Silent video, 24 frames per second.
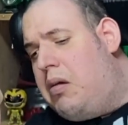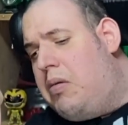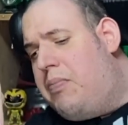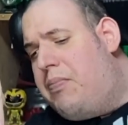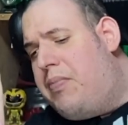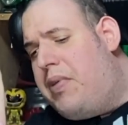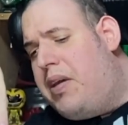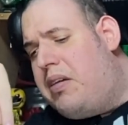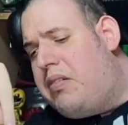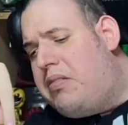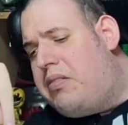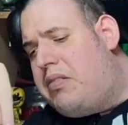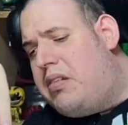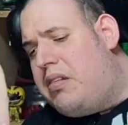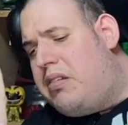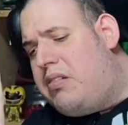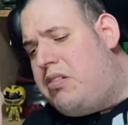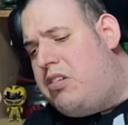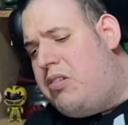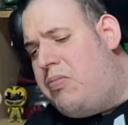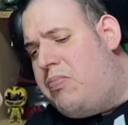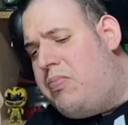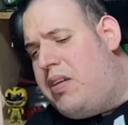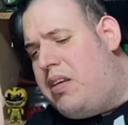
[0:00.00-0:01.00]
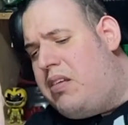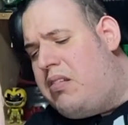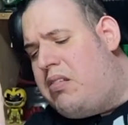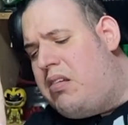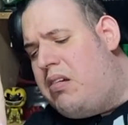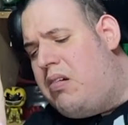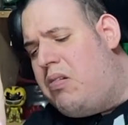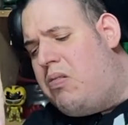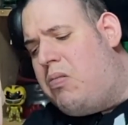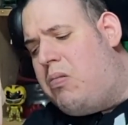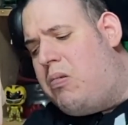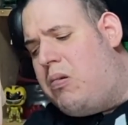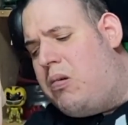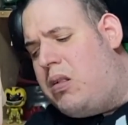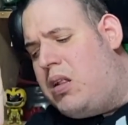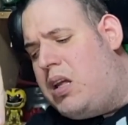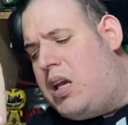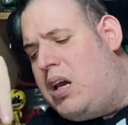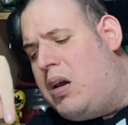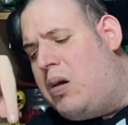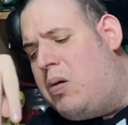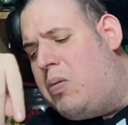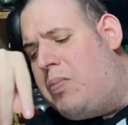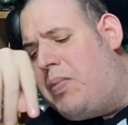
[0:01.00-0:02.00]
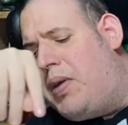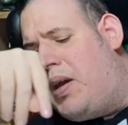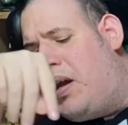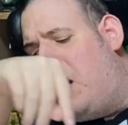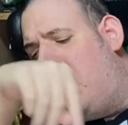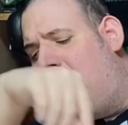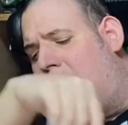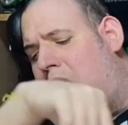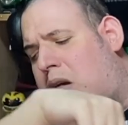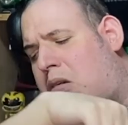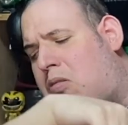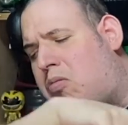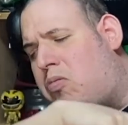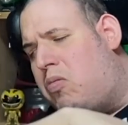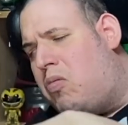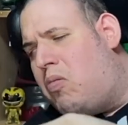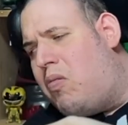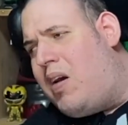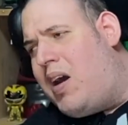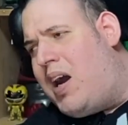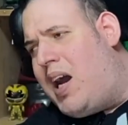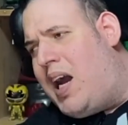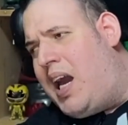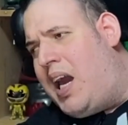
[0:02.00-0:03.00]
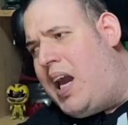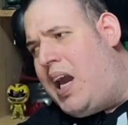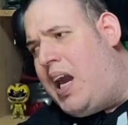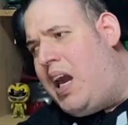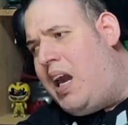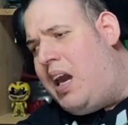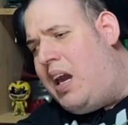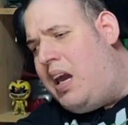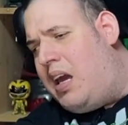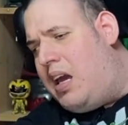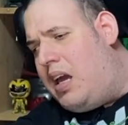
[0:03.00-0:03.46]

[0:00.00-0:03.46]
bits that should be silver on the helmet are grey.